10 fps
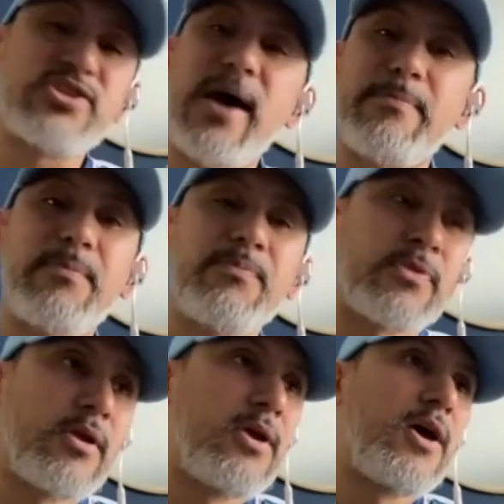tap.
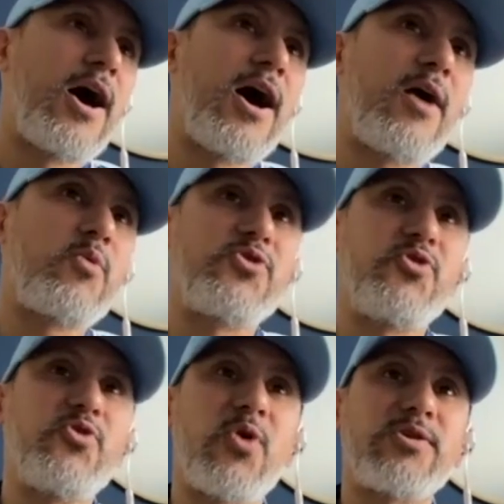When
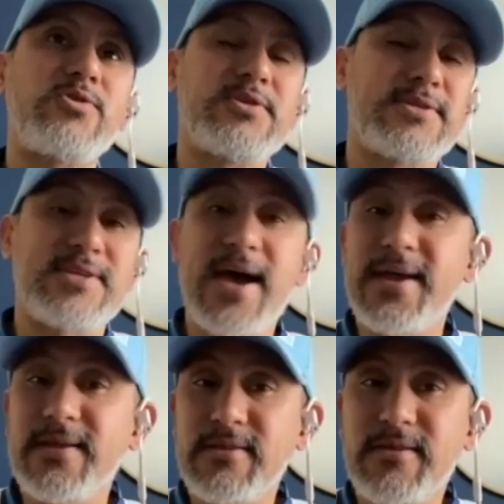you are doing a
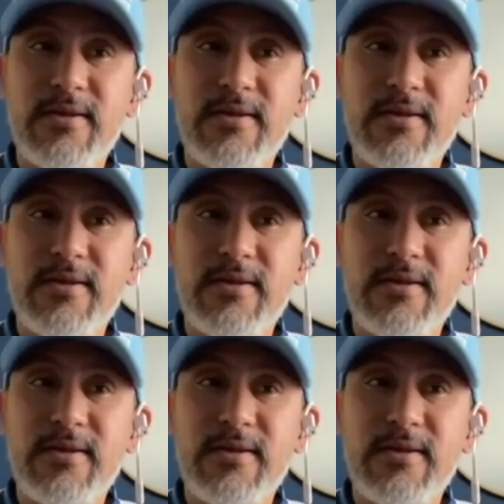giant,